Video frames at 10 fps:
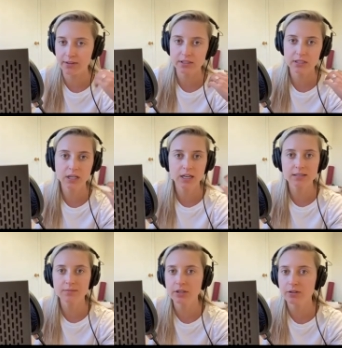This is not
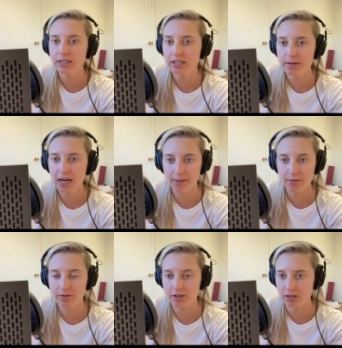something you need to be
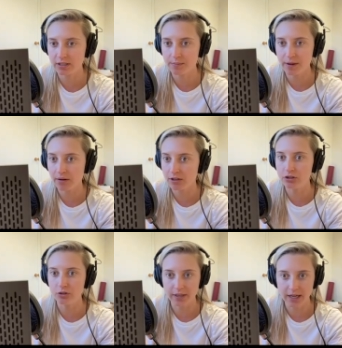hyper-vigilant about and
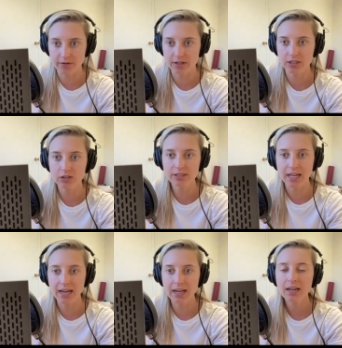doing every single
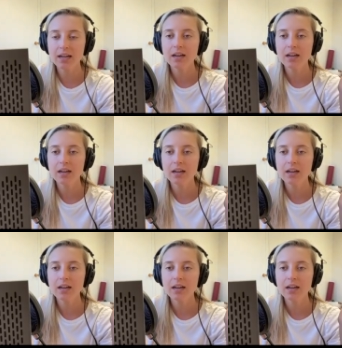day,